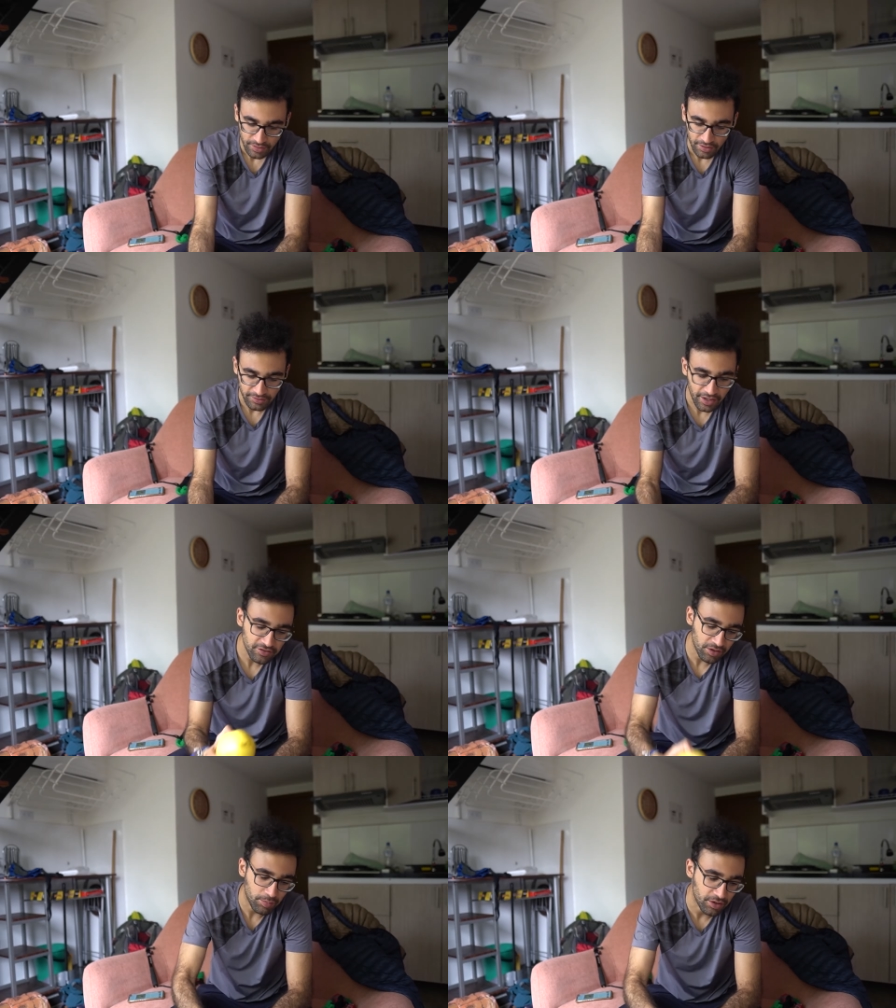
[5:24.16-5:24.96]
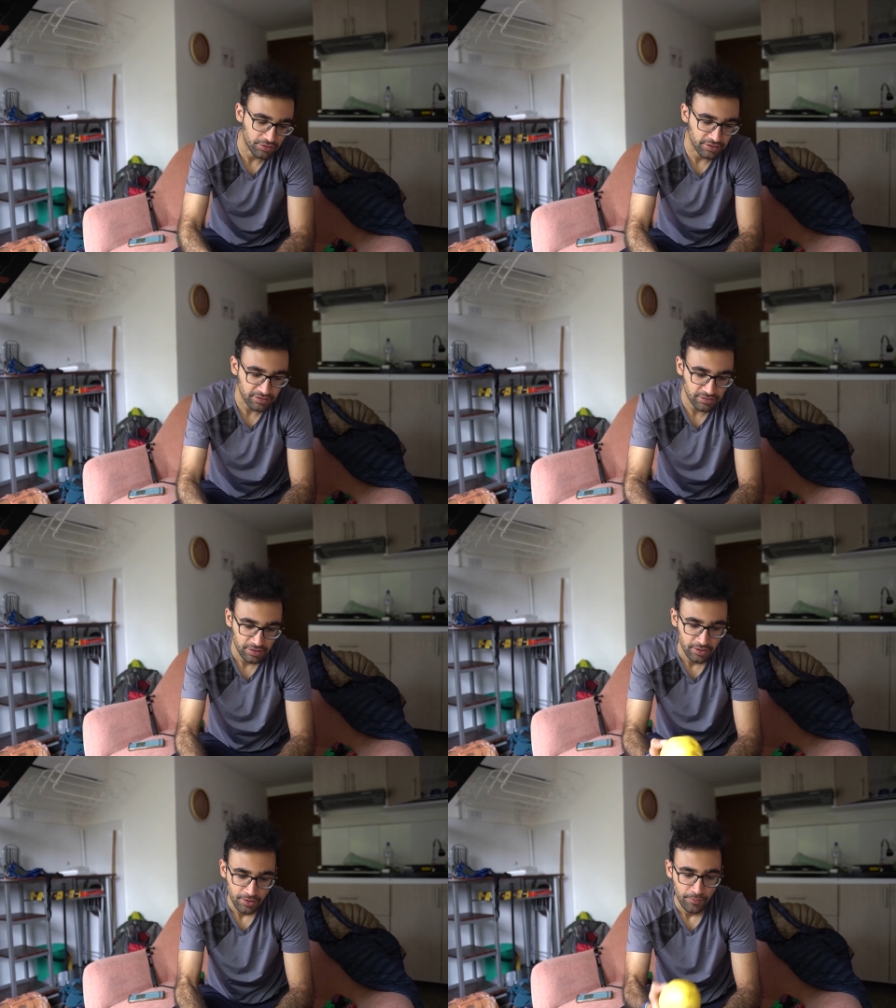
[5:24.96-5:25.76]
right, next up on our
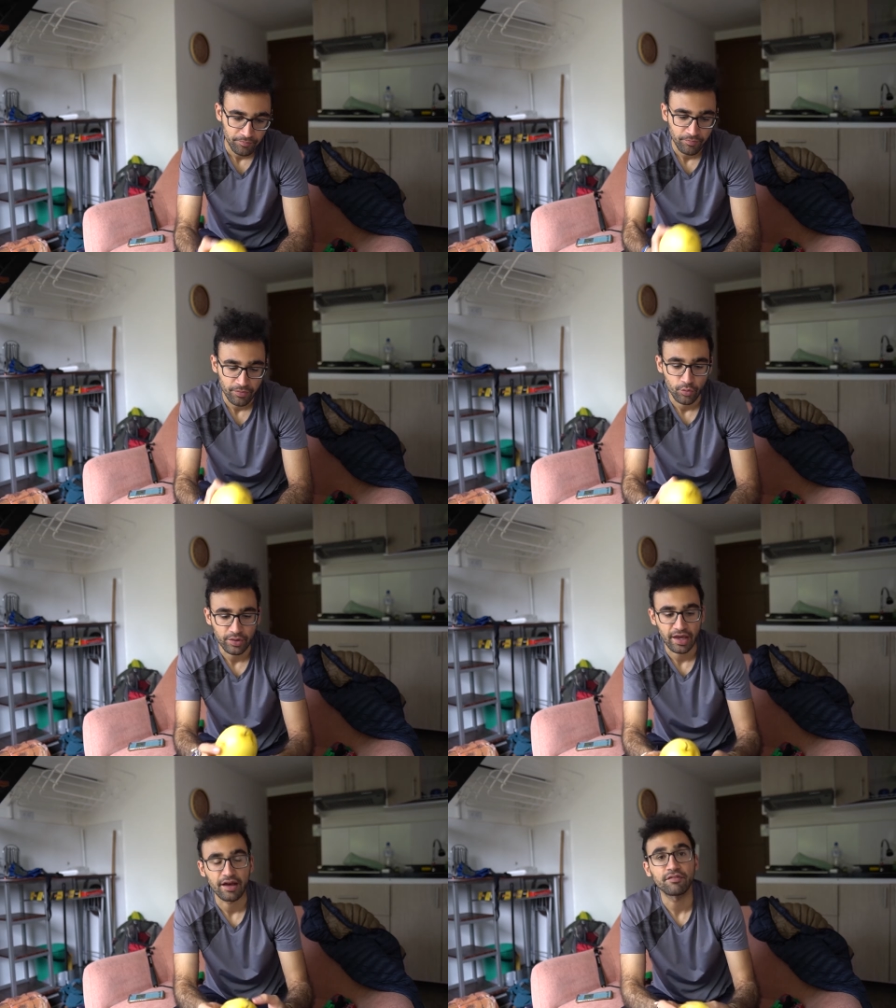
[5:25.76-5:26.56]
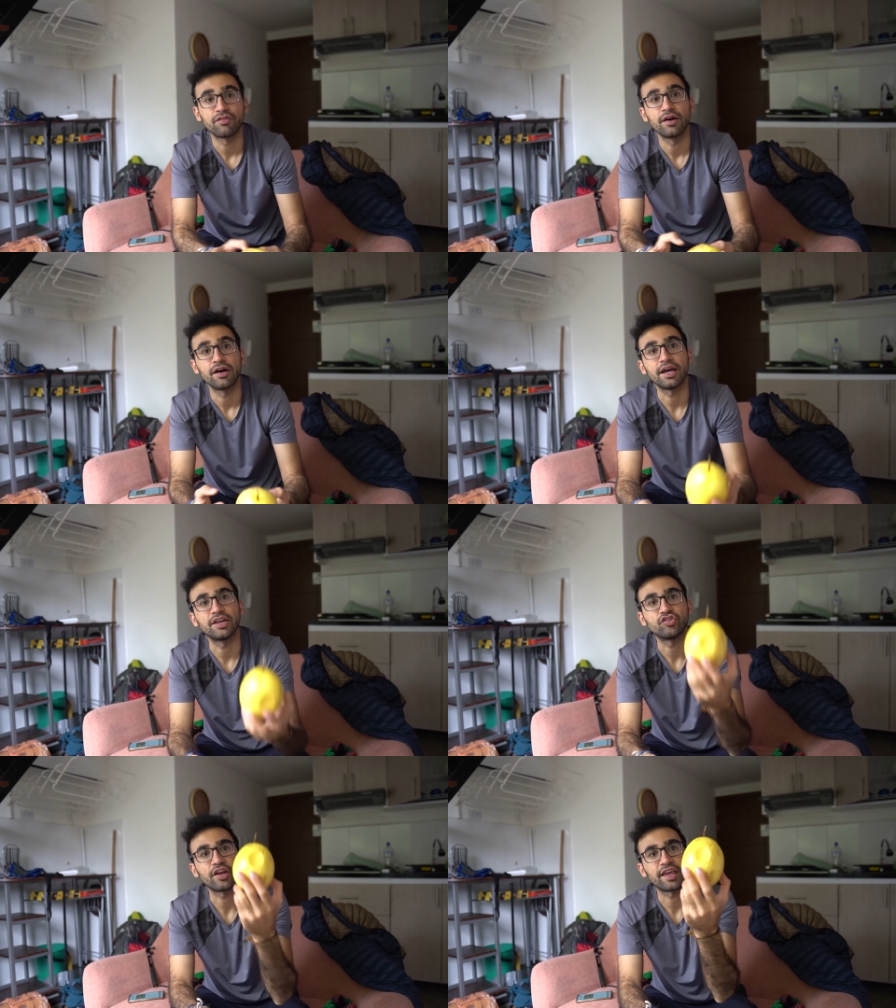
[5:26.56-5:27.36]
list, we have
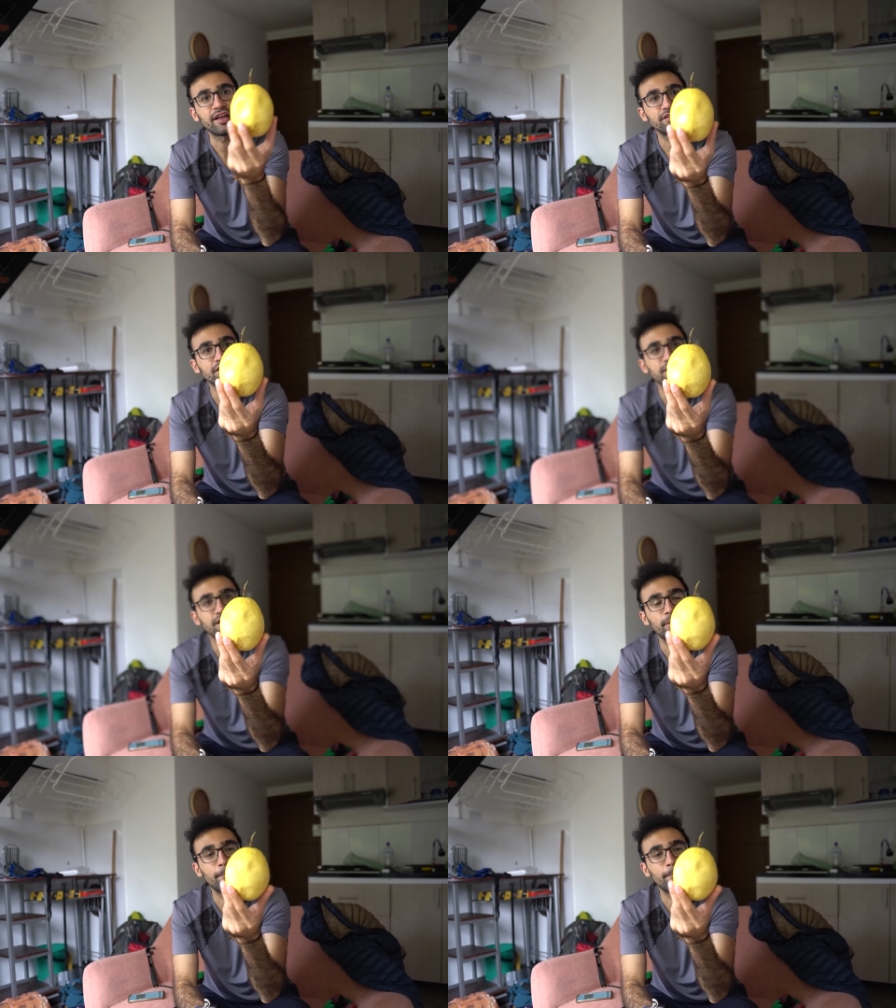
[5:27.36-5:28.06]
a gigantic